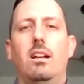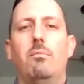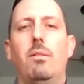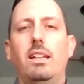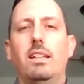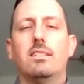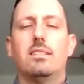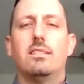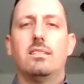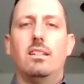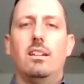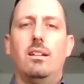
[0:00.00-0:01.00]

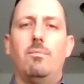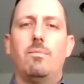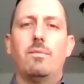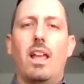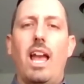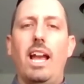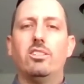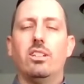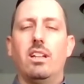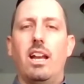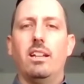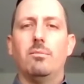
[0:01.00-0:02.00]
maintenance
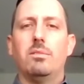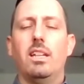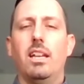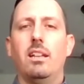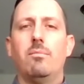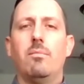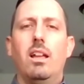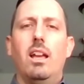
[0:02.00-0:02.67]
action items in.